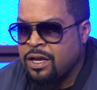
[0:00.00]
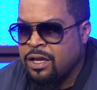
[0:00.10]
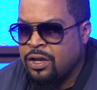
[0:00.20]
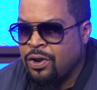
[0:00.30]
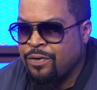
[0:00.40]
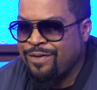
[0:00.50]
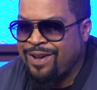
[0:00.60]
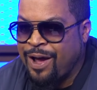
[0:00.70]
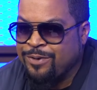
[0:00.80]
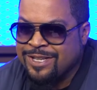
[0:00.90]
You know,
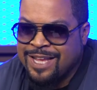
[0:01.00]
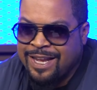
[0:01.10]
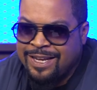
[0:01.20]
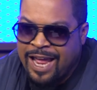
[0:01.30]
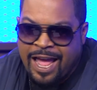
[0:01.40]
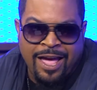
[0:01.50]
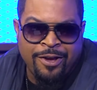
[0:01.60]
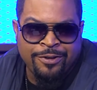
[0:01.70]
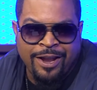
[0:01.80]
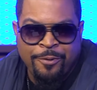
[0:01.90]
I wouldn't say down.